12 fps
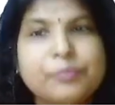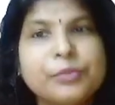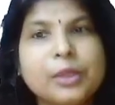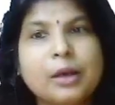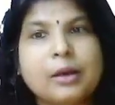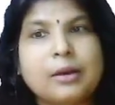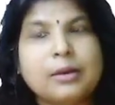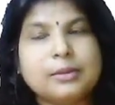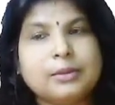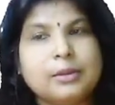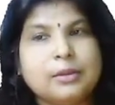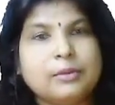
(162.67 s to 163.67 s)

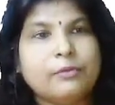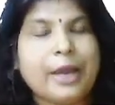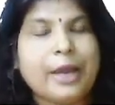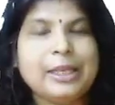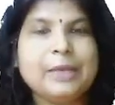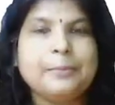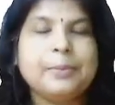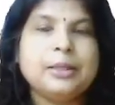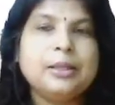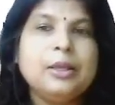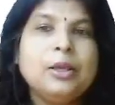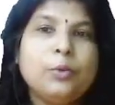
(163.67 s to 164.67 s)
the variable
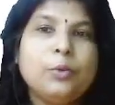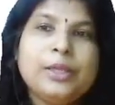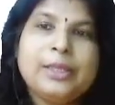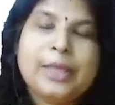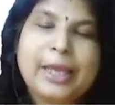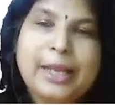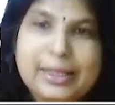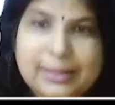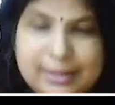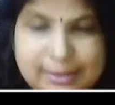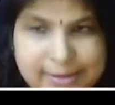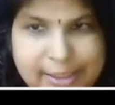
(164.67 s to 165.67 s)
with
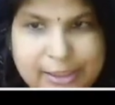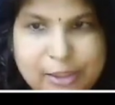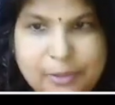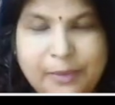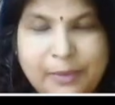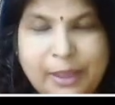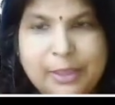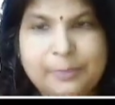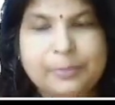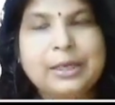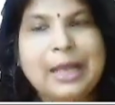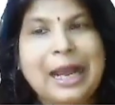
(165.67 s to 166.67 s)
another set of
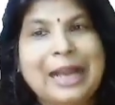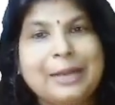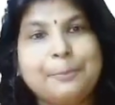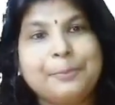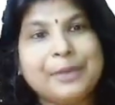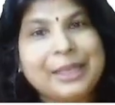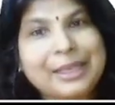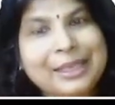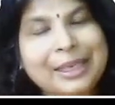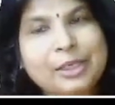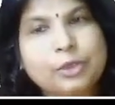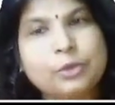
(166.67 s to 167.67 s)
variable and bring
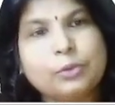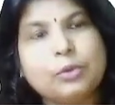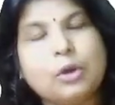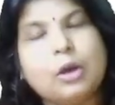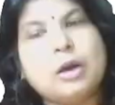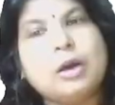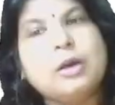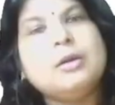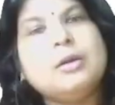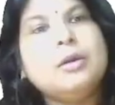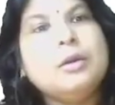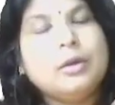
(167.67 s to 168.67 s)
it to a
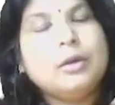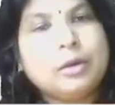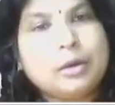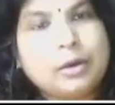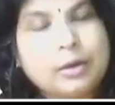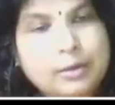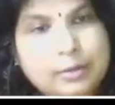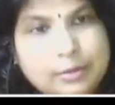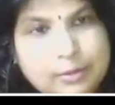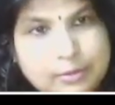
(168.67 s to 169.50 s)
uh,